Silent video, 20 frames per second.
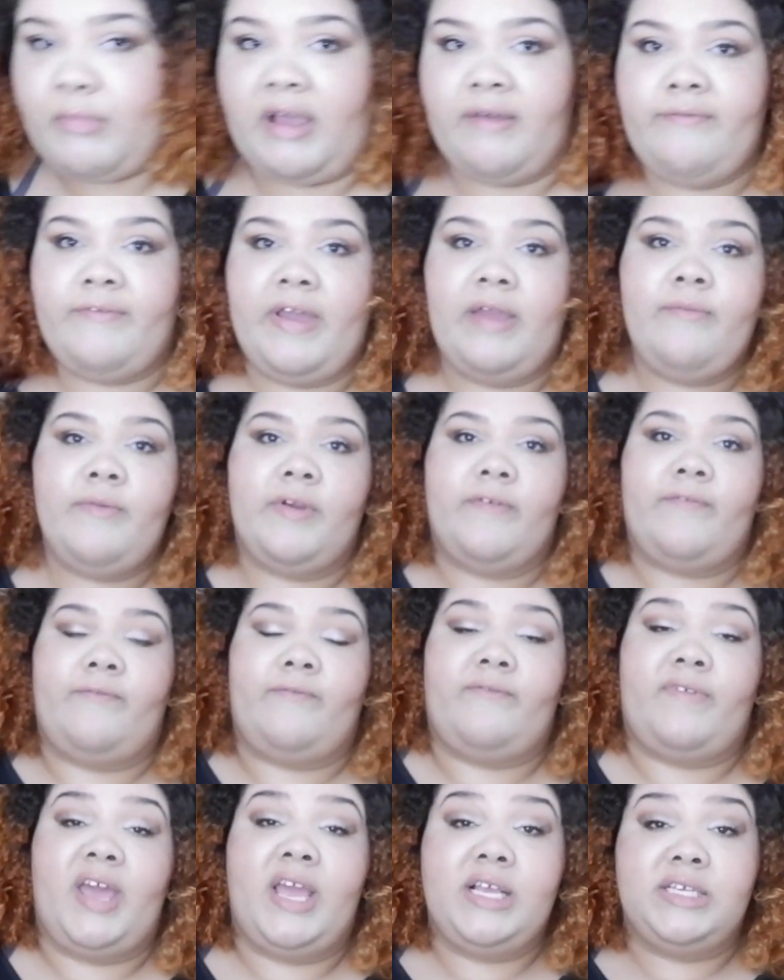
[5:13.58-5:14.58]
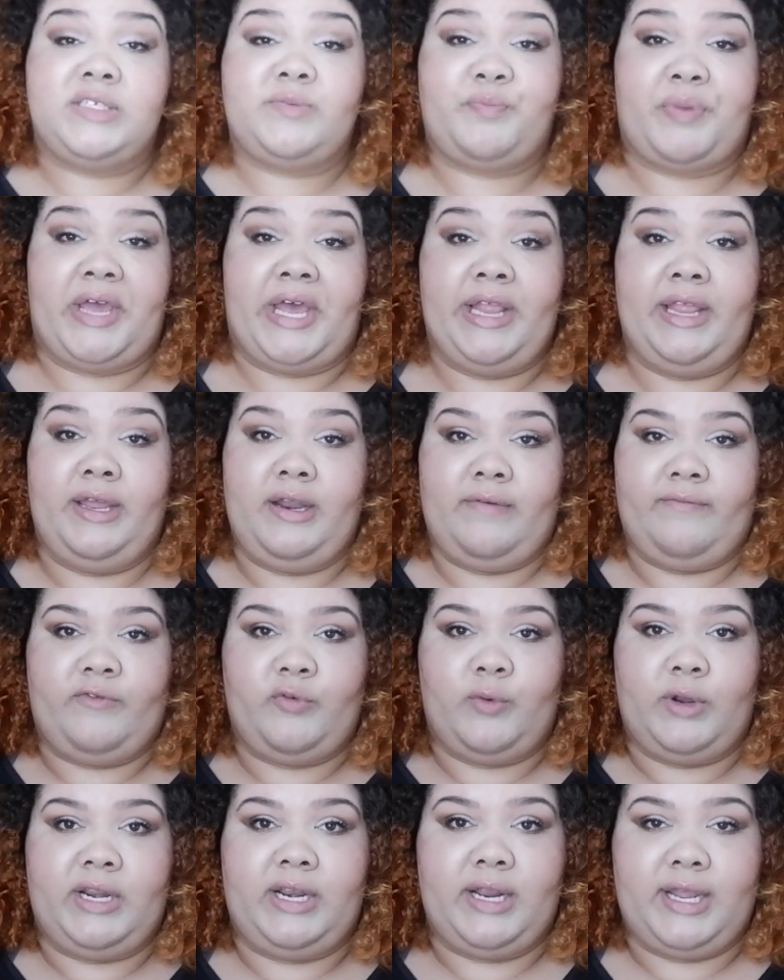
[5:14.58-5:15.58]
my favorite face palette of
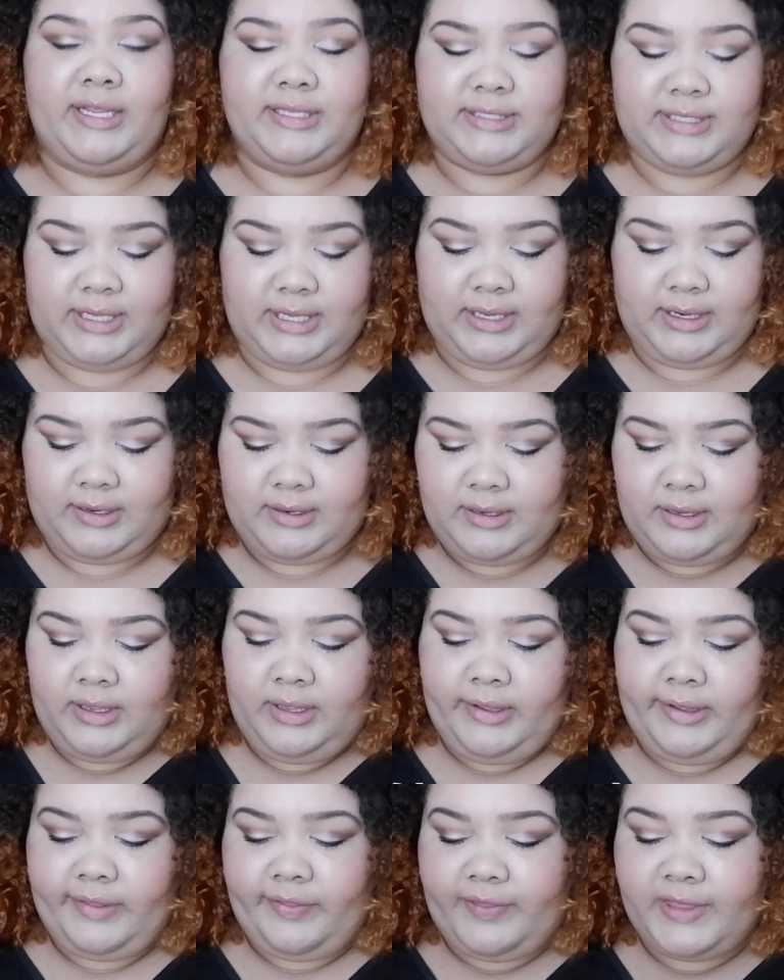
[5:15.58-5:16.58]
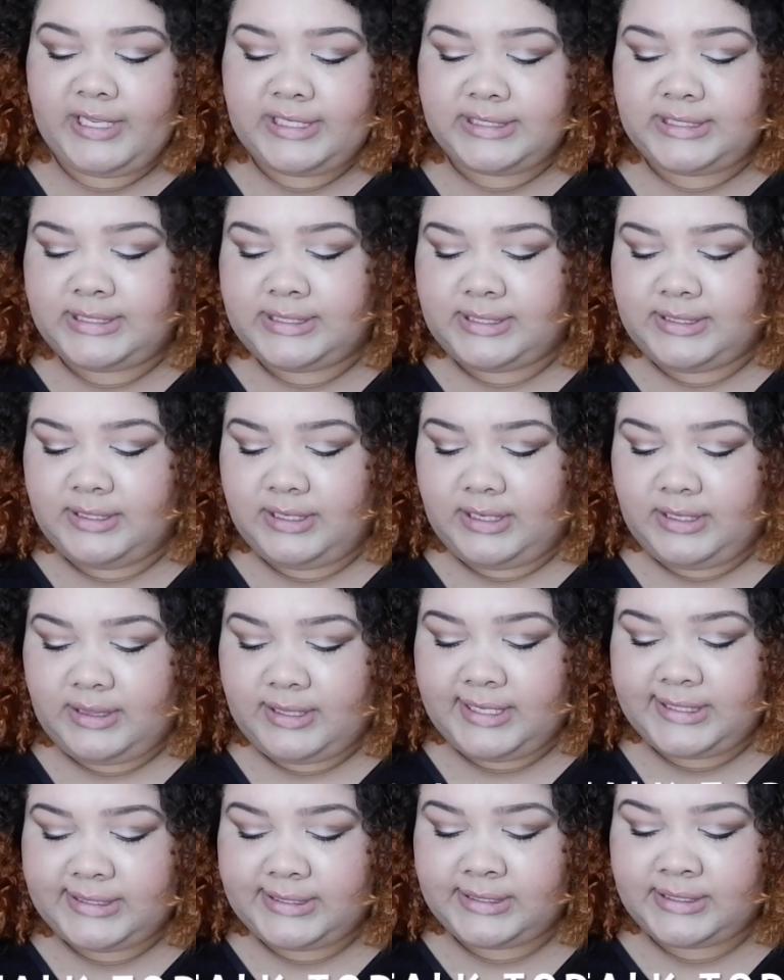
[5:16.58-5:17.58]
2019, this
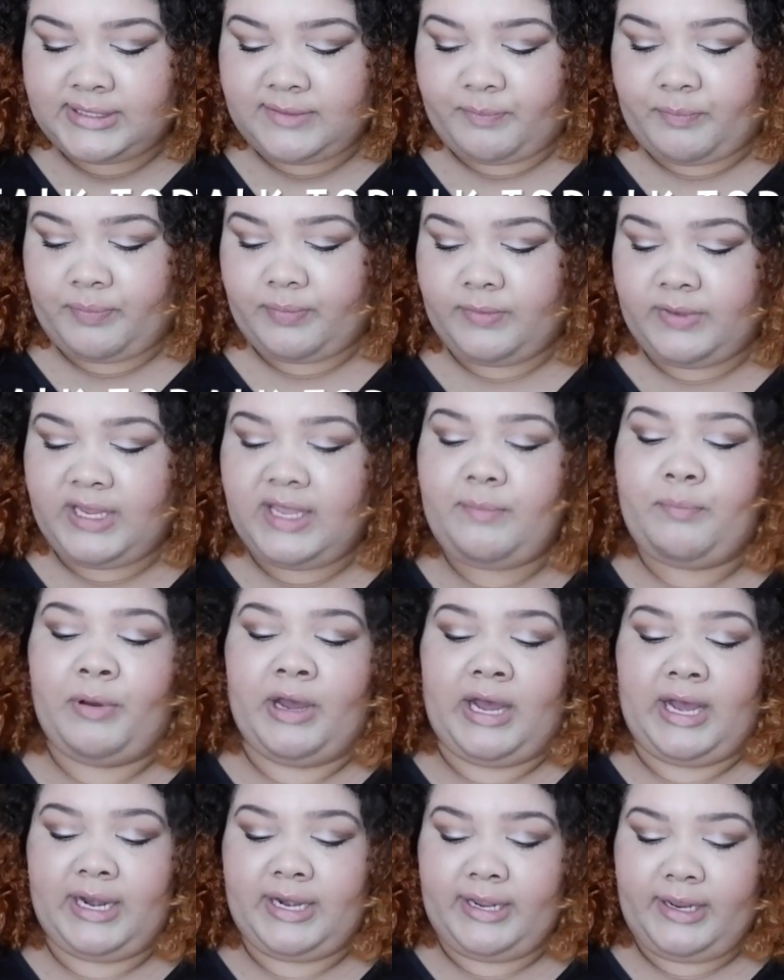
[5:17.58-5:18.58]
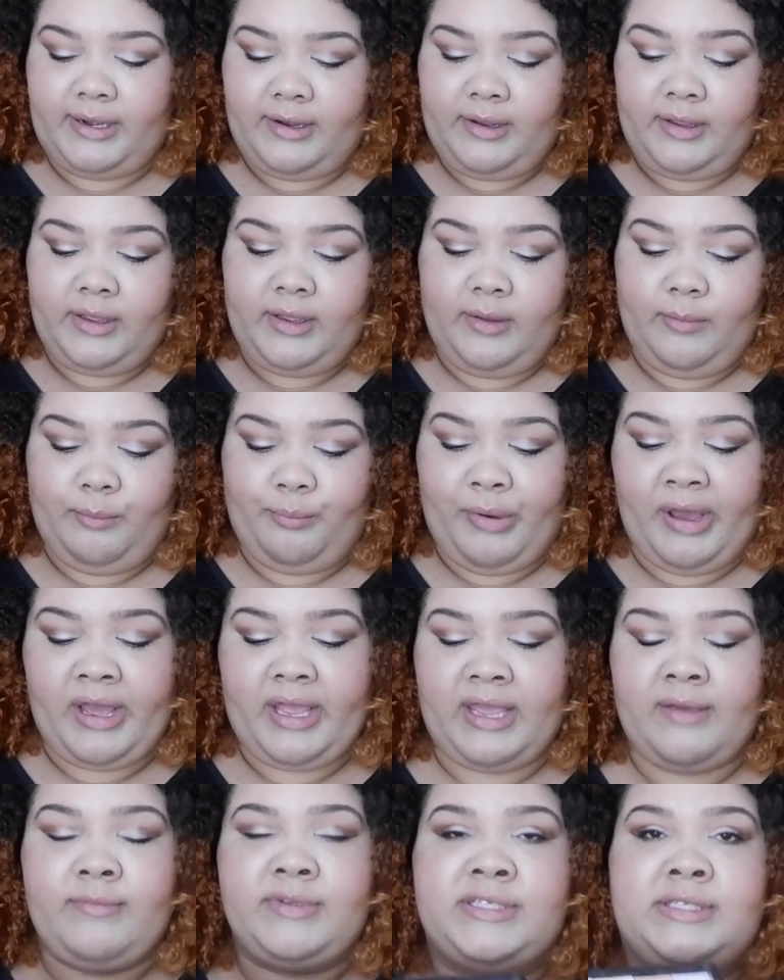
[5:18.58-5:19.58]
is depotted,
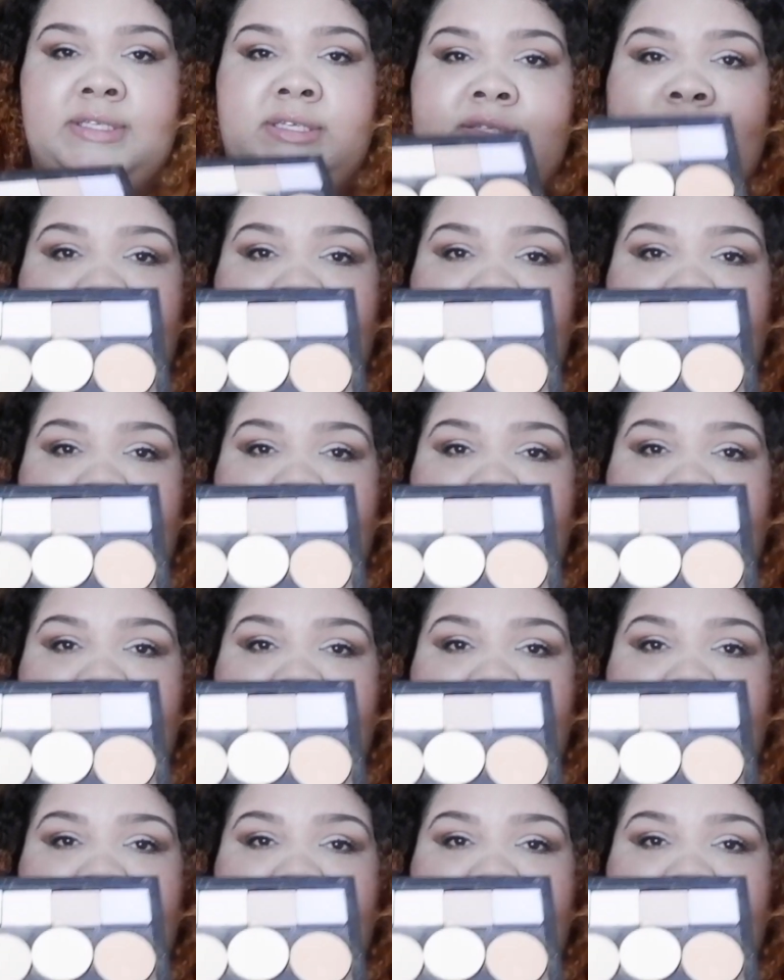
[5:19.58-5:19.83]
but it was this